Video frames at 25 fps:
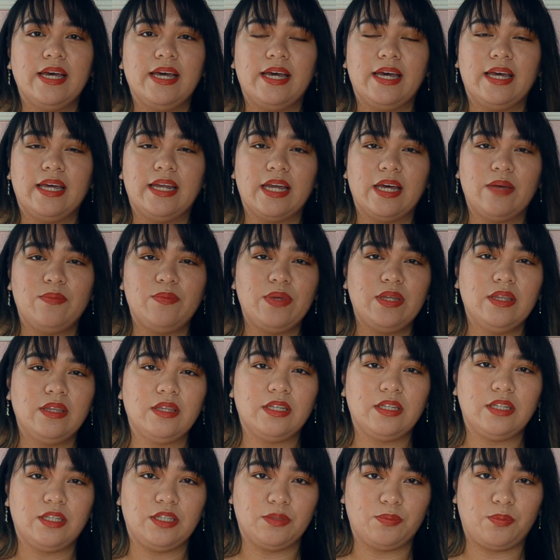and I'm in
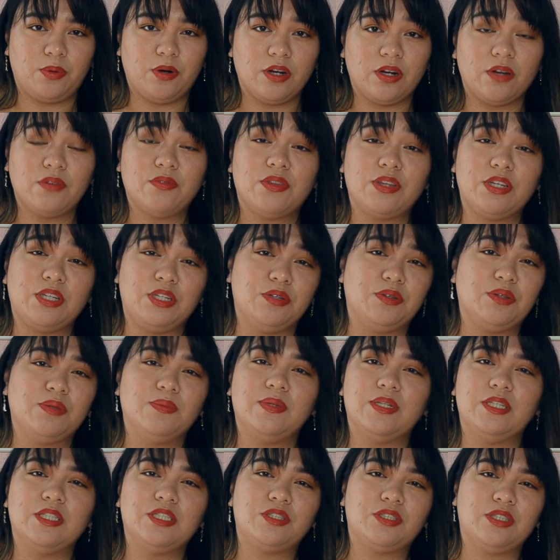the part of the youth
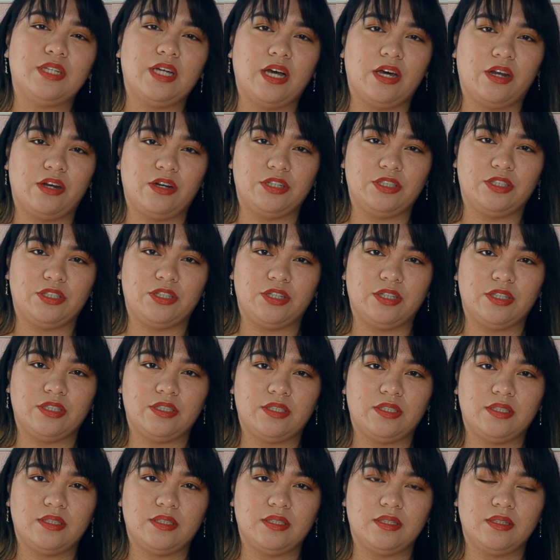ministry at our
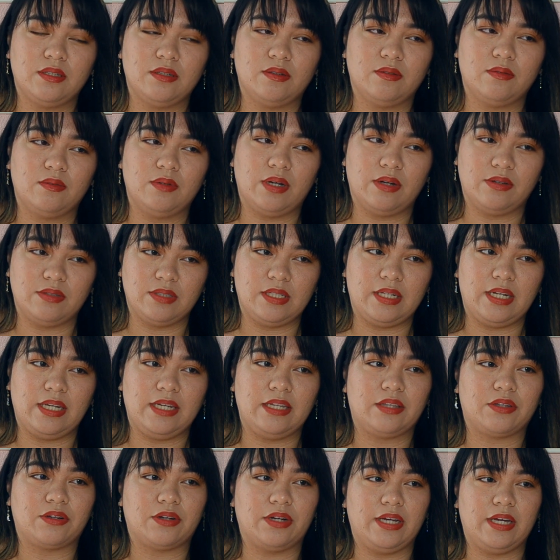church when I was in
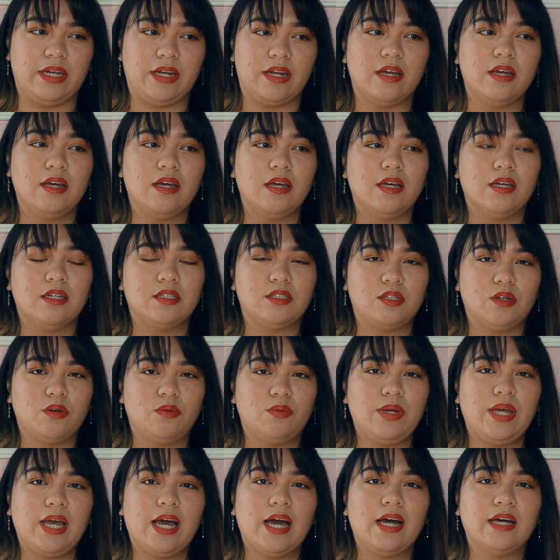8th grade. So
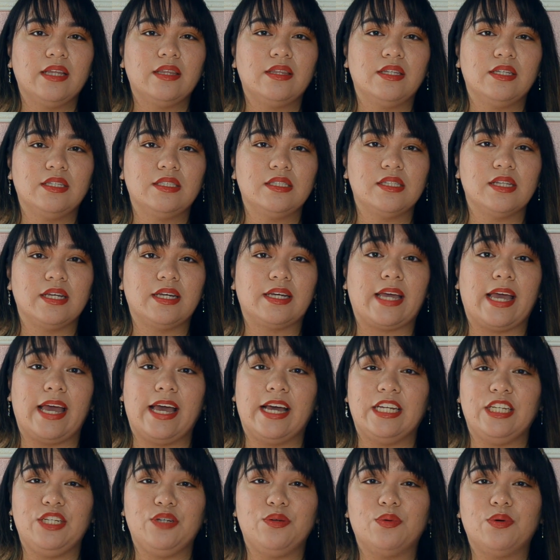we had this like
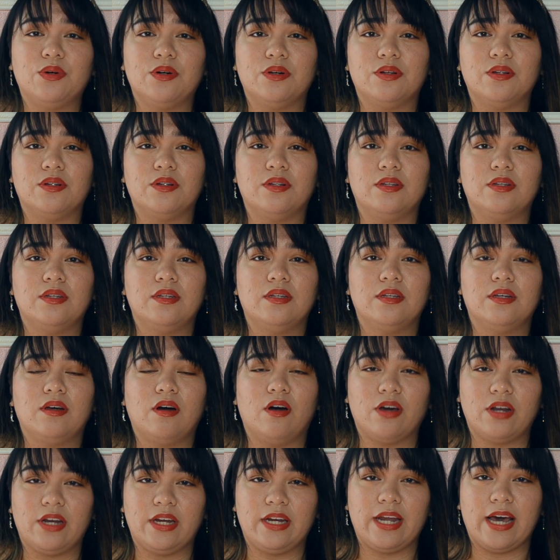annual
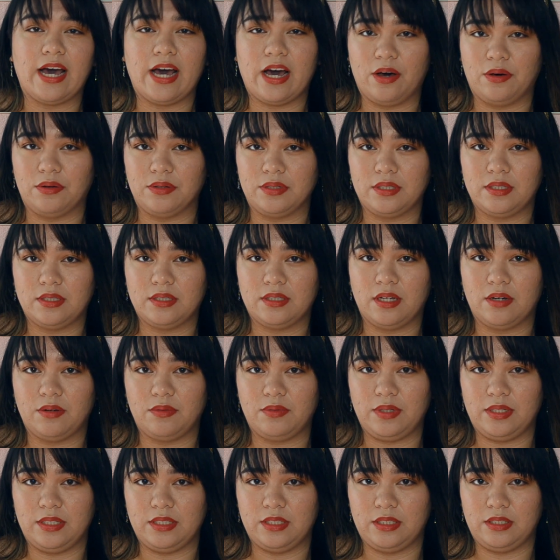haunted house that
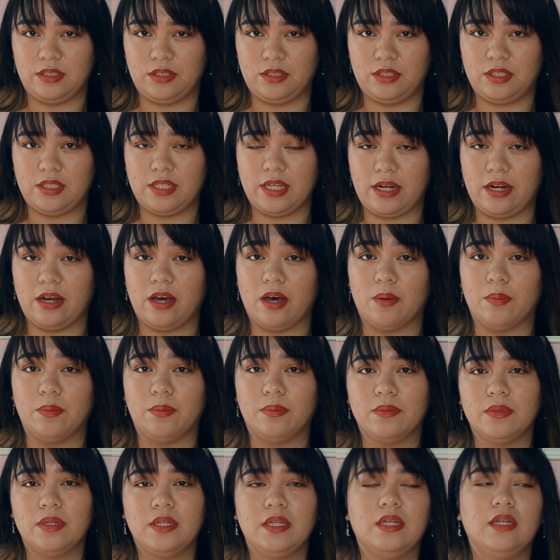we set up.
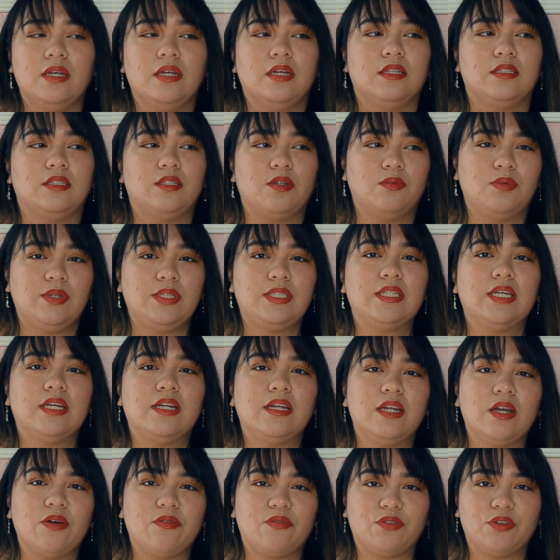So we set
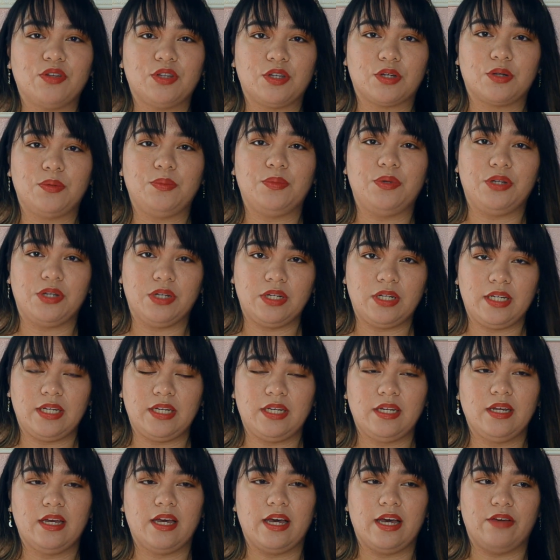it up for the
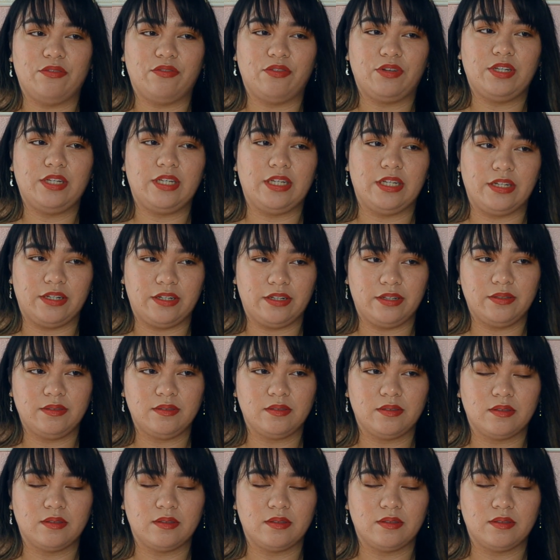community every year.